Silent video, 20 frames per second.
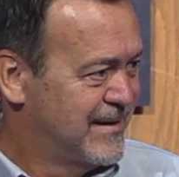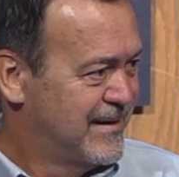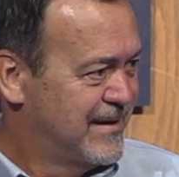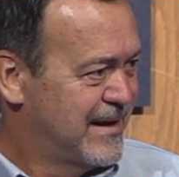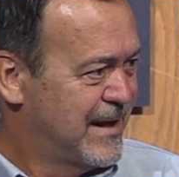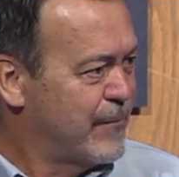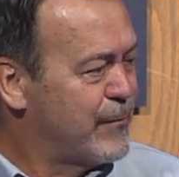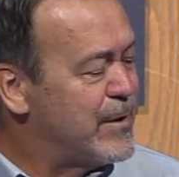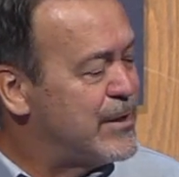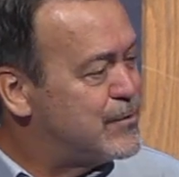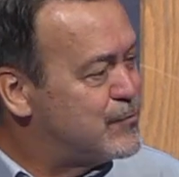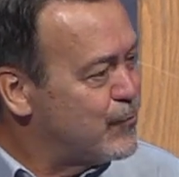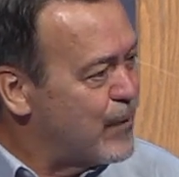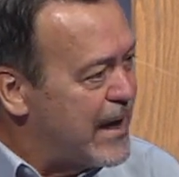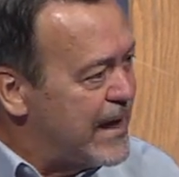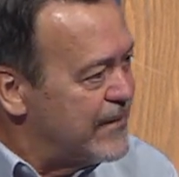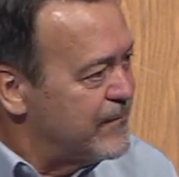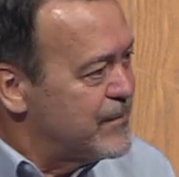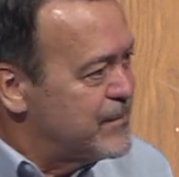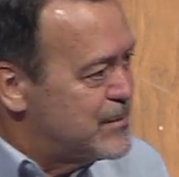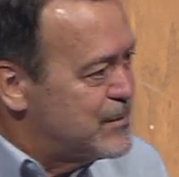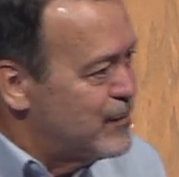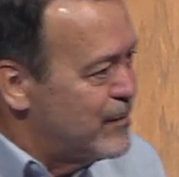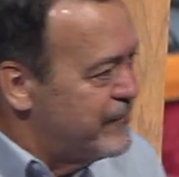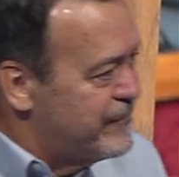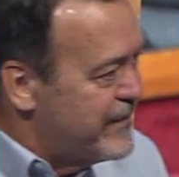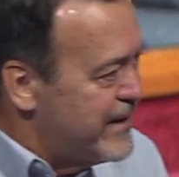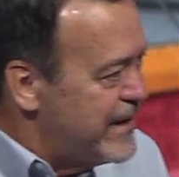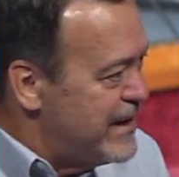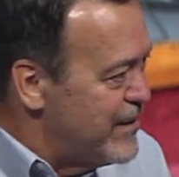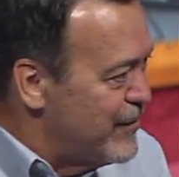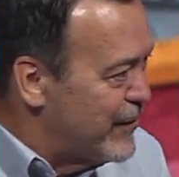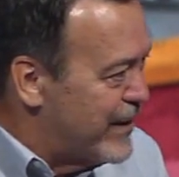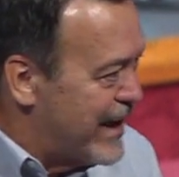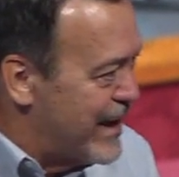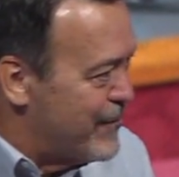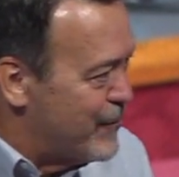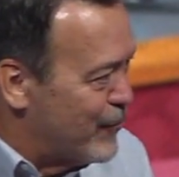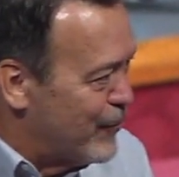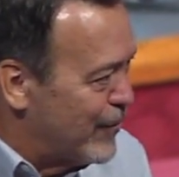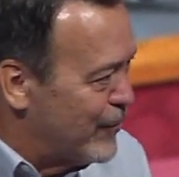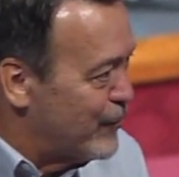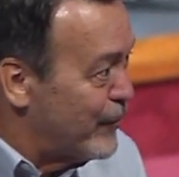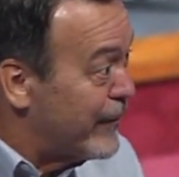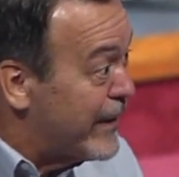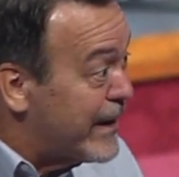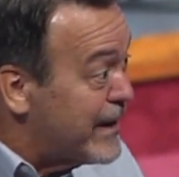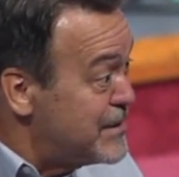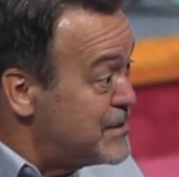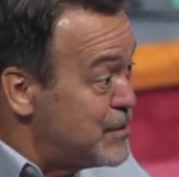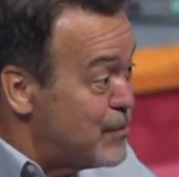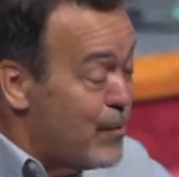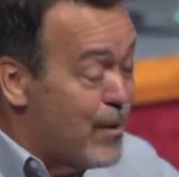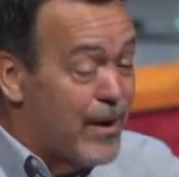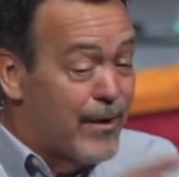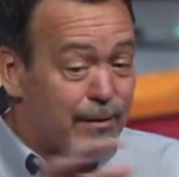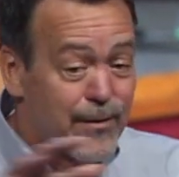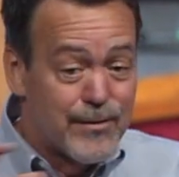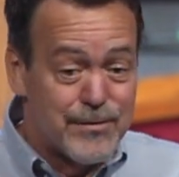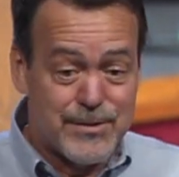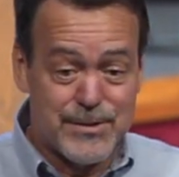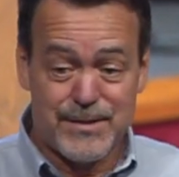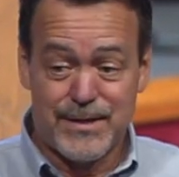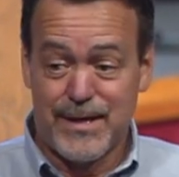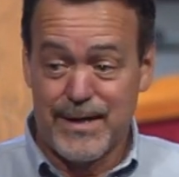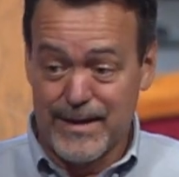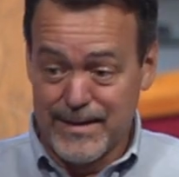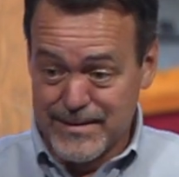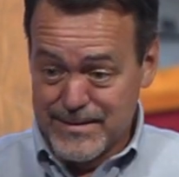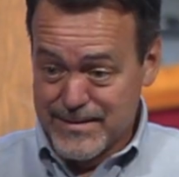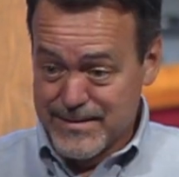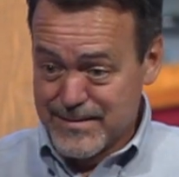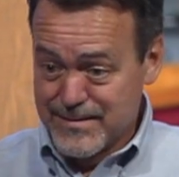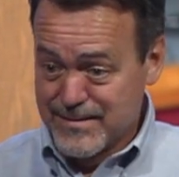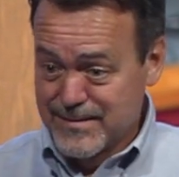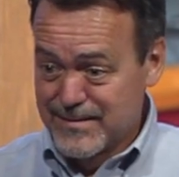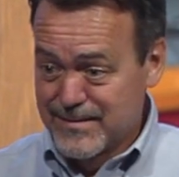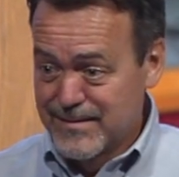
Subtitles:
And we drive them to a video game world where they can do all those things.